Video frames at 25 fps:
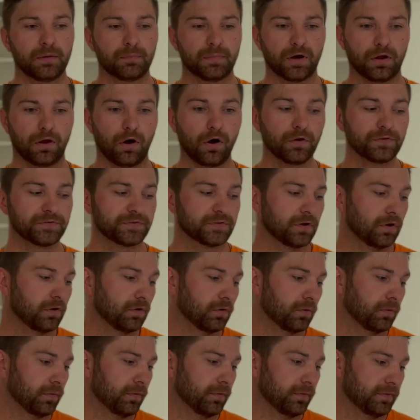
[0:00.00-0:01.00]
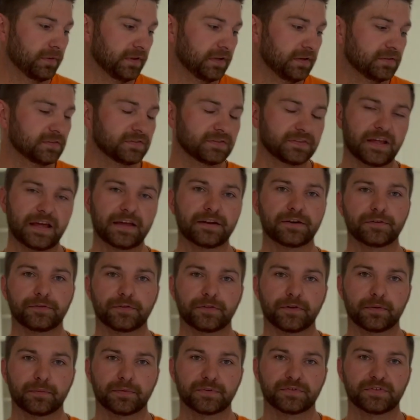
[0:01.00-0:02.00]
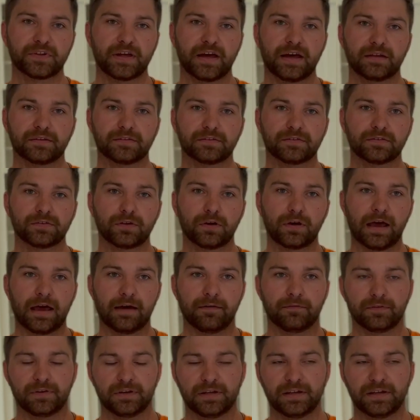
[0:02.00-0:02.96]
But also, these standard thermostats have